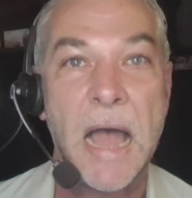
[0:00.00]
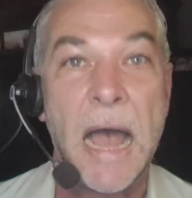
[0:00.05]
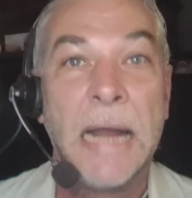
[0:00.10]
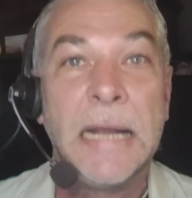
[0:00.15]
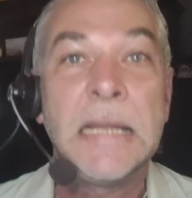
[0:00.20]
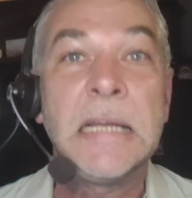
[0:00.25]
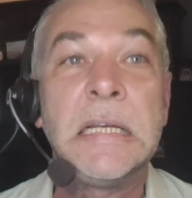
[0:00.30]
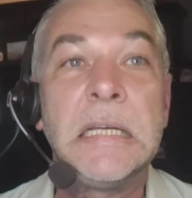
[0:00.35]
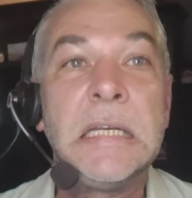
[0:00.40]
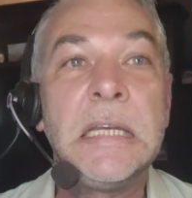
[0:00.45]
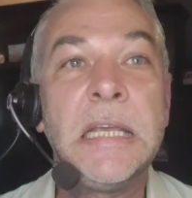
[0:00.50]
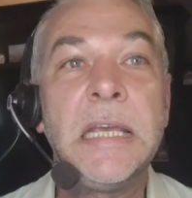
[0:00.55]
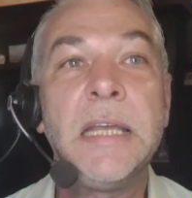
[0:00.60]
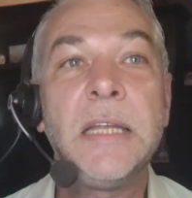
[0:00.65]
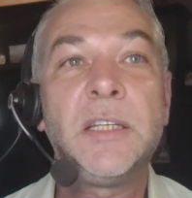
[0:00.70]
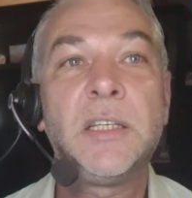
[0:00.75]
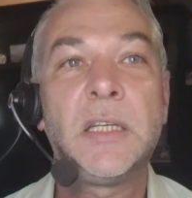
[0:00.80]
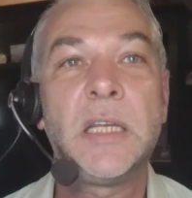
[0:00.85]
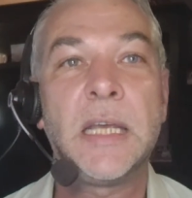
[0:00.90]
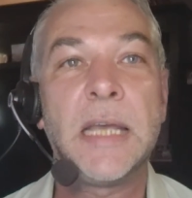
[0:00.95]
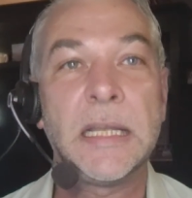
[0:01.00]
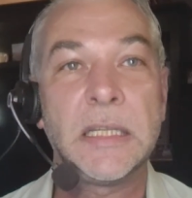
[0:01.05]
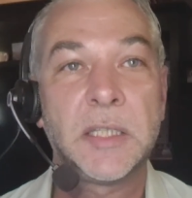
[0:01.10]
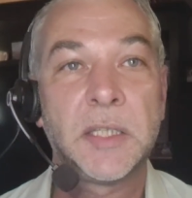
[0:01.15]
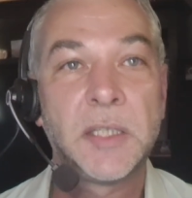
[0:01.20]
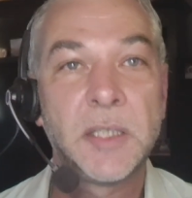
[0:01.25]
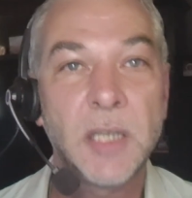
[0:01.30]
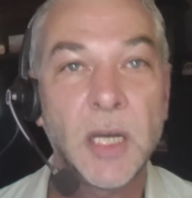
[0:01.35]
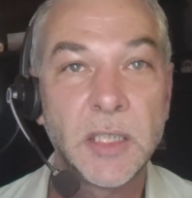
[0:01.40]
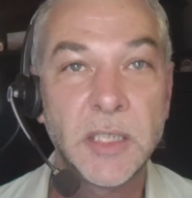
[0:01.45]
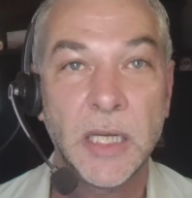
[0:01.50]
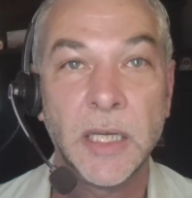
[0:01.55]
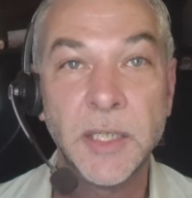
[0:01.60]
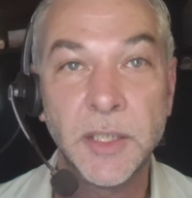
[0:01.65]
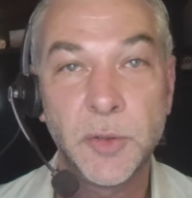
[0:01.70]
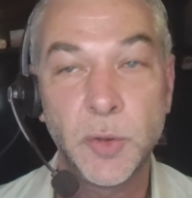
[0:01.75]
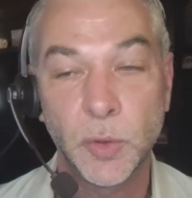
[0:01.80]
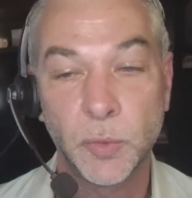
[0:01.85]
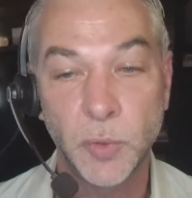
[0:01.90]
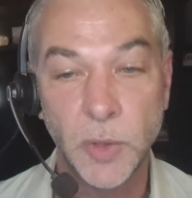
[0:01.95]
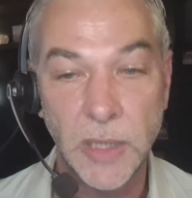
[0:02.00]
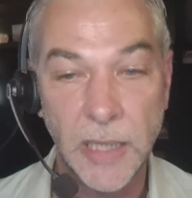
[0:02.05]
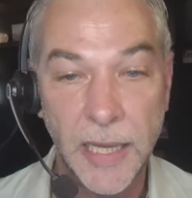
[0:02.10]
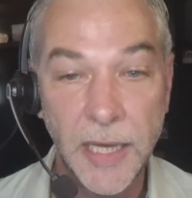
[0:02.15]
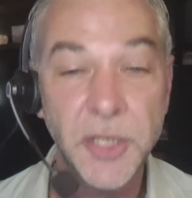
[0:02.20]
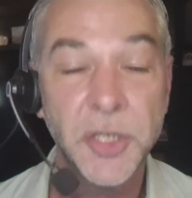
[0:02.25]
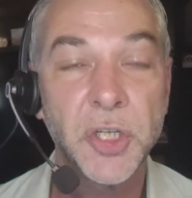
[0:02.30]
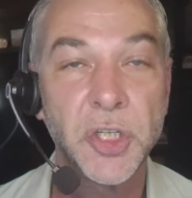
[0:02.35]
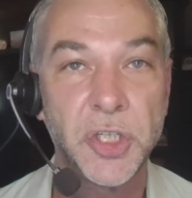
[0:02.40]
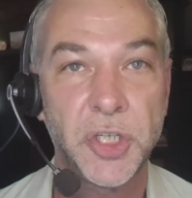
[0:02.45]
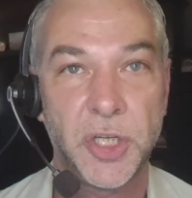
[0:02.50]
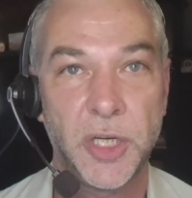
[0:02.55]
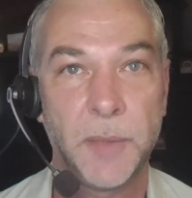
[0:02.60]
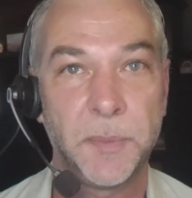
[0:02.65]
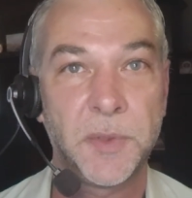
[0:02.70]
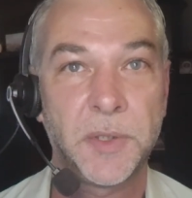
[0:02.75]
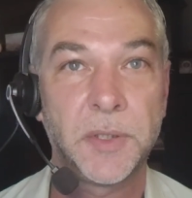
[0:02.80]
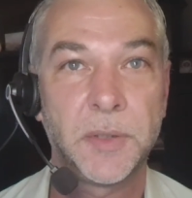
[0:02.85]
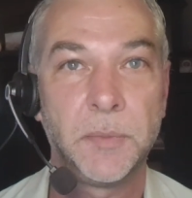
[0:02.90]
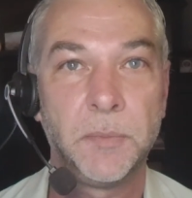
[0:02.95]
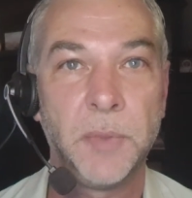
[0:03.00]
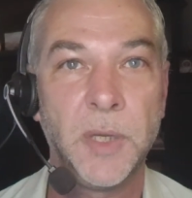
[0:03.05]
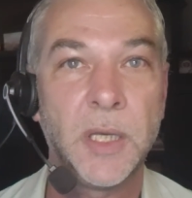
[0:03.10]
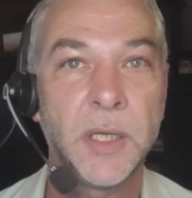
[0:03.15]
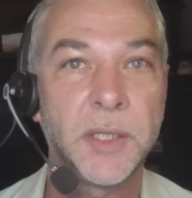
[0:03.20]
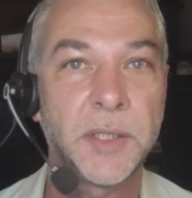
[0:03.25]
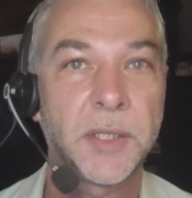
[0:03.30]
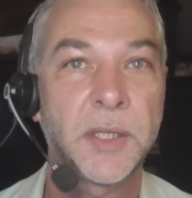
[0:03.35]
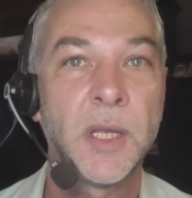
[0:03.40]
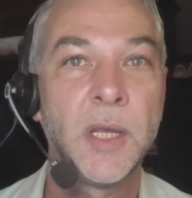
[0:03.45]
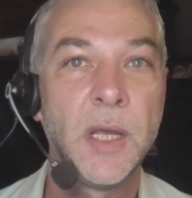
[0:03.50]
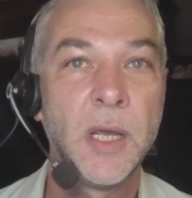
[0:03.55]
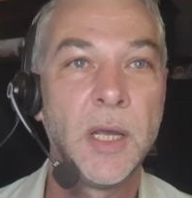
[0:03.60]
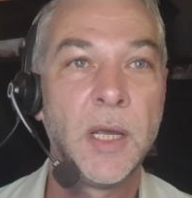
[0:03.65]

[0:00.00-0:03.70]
I didn't need to get sucked into relationships because